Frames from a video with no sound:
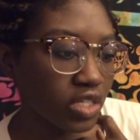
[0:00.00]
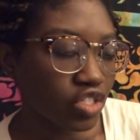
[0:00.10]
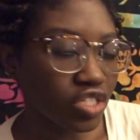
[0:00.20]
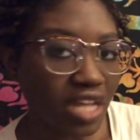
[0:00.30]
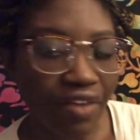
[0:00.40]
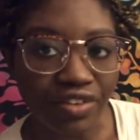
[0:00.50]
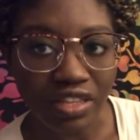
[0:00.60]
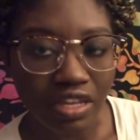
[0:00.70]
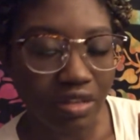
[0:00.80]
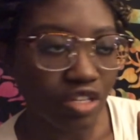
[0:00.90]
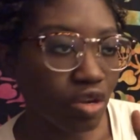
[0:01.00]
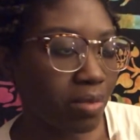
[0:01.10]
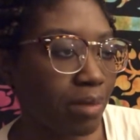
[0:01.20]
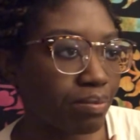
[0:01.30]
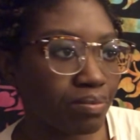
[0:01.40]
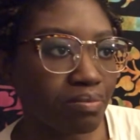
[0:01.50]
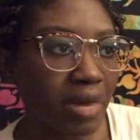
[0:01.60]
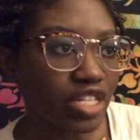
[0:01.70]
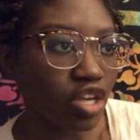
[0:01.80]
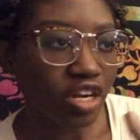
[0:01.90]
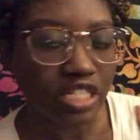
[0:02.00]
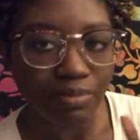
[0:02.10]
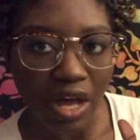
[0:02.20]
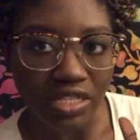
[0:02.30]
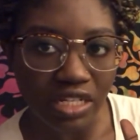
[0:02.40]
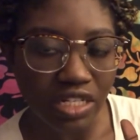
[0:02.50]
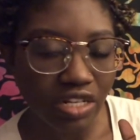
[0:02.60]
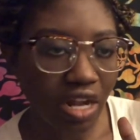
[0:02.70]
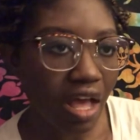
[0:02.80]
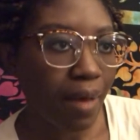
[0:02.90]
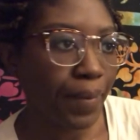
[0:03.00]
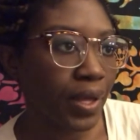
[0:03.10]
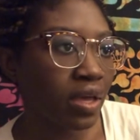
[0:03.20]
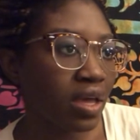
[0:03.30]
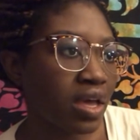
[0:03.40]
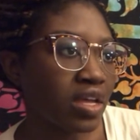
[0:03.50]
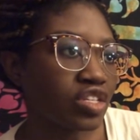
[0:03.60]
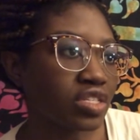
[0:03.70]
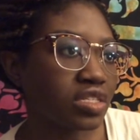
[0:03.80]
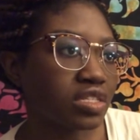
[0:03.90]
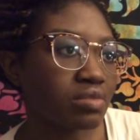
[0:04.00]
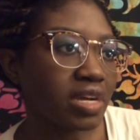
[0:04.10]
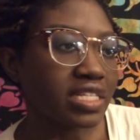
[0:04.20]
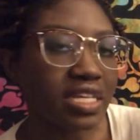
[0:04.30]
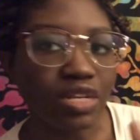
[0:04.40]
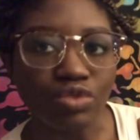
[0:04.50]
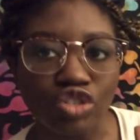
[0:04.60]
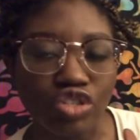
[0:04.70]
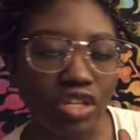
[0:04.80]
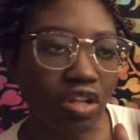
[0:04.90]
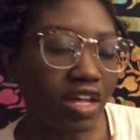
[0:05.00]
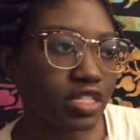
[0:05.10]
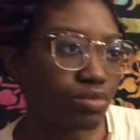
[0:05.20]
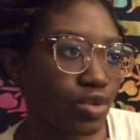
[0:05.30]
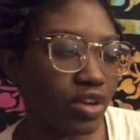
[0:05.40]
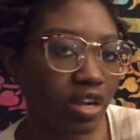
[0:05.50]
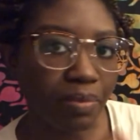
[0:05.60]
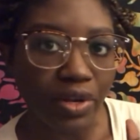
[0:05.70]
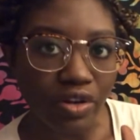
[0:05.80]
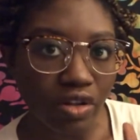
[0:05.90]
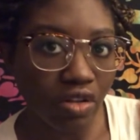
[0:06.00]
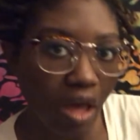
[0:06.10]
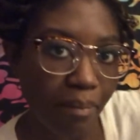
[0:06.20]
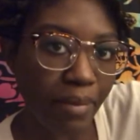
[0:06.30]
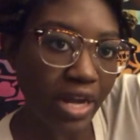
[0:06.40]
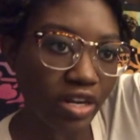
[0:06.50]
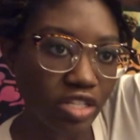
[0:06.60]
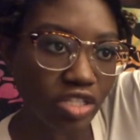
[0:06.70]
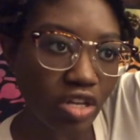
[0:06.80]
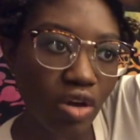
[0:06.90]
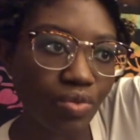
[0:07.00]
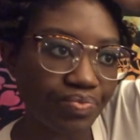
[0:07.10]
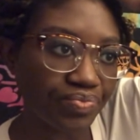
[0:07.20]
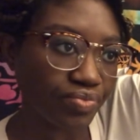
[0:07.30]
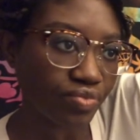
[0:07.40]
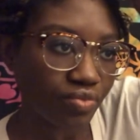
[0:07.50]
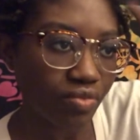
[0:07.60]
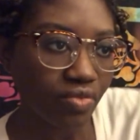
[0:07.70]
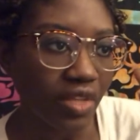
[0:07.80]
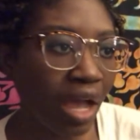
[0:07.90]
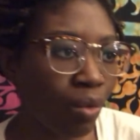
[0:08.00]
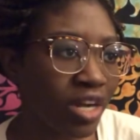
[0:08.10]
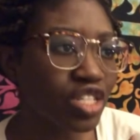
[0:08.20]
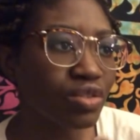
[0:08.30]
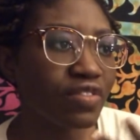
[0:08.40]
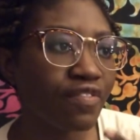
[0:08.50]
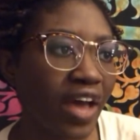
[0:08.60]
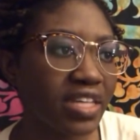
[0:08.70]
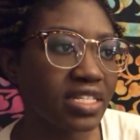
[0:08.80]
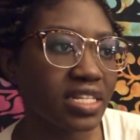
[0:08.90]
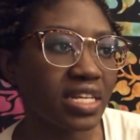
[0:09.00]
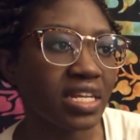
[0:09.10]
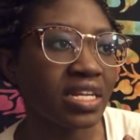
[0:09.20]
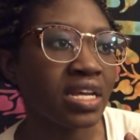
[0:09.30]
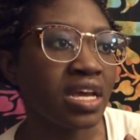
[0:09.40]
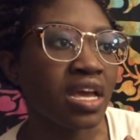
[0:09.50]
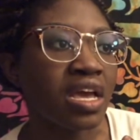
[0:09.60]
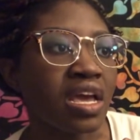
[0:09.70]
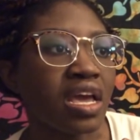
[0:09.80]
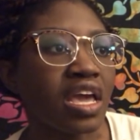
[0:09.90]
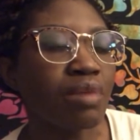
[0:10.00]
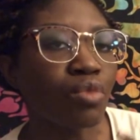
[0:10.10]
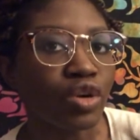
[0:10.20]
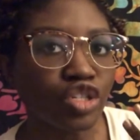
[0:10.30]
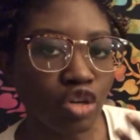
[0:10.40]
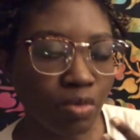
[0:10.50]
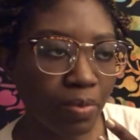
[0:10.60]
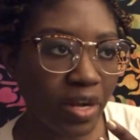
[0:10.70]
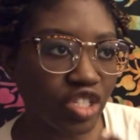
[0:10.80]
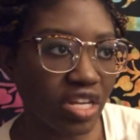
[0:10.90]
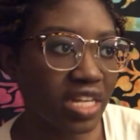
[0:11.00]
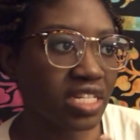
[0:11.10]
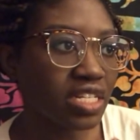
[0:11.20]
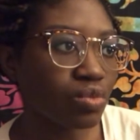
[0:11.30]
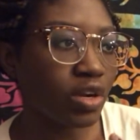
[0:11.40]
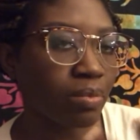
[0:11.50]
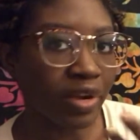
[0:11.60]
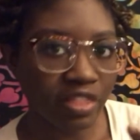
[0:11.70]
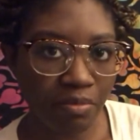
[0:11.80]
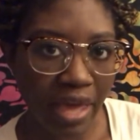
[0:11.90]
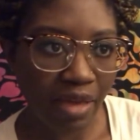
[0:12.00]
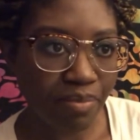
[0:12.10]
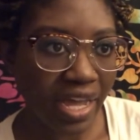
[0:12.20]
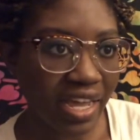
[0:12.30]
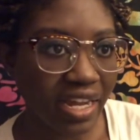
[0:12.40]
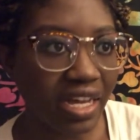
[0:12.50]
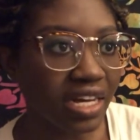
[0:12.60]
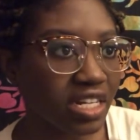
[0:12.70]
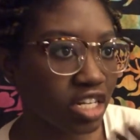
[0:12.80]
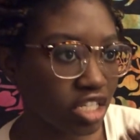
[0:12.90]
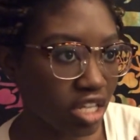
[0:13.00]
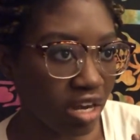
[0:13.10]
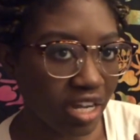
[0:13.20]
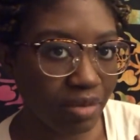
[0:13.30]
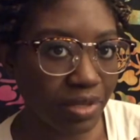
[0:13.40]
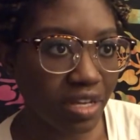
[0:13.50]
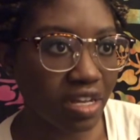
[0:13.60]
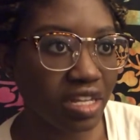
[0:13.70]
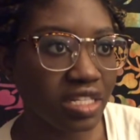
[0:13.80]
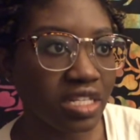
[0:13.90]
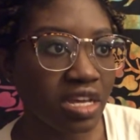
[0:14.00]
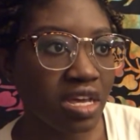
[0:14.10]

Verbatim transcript: just everything, you know, my, my dark spots cleared up. Just my skin was just a lot smoother and appeared a lot better. So I wanted to invest in a more durable brush and I didn't want to break the bank by getting a Clarisonic because